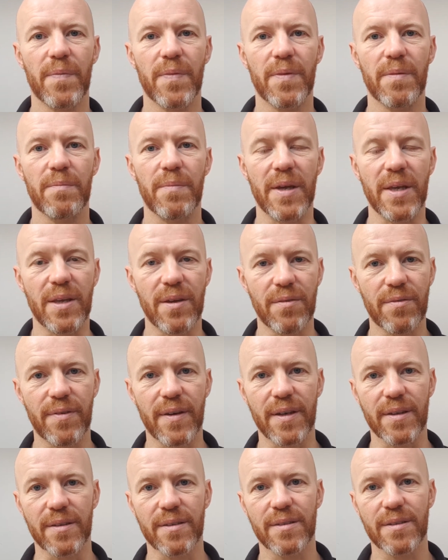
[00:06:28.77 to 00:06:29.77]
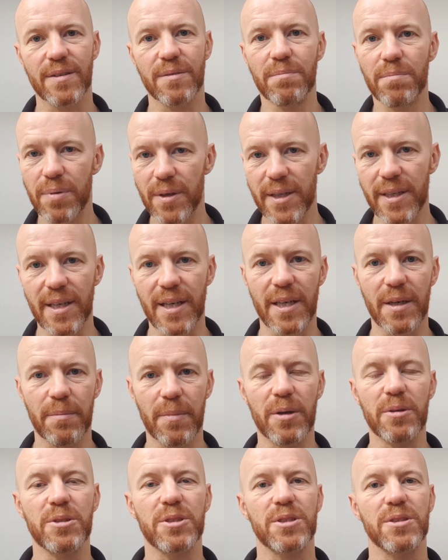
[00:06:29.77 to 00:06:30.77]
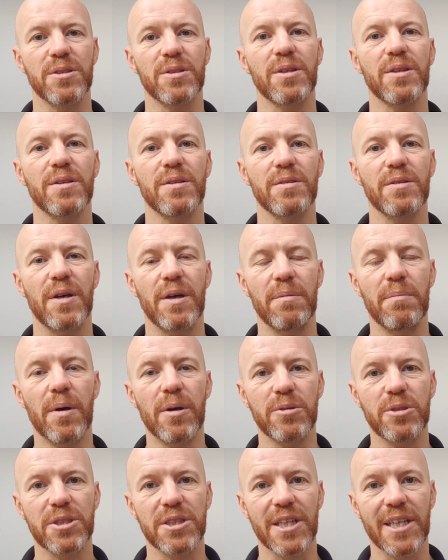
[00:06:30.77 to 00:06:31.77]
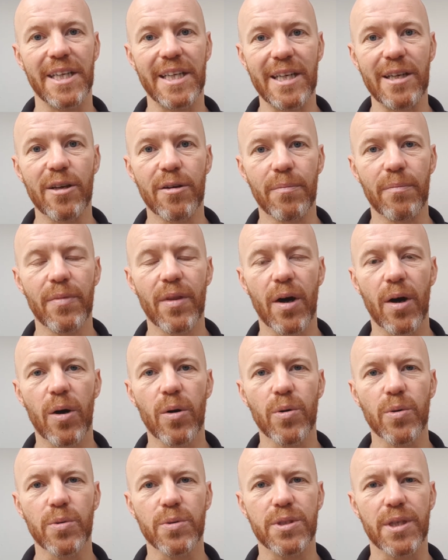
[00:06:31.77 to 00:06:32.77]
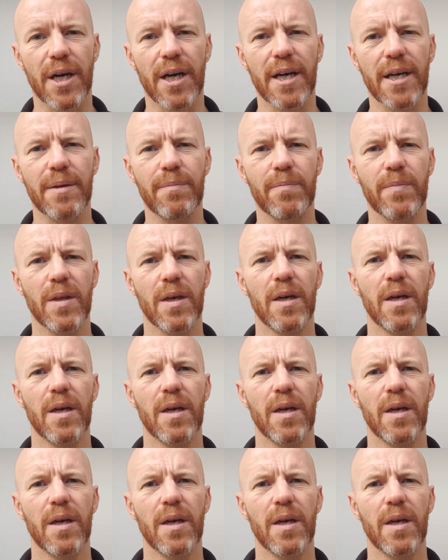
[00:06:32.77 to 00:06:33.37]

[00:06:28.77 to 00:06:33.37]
make you feel completely emotionally numb the whole time,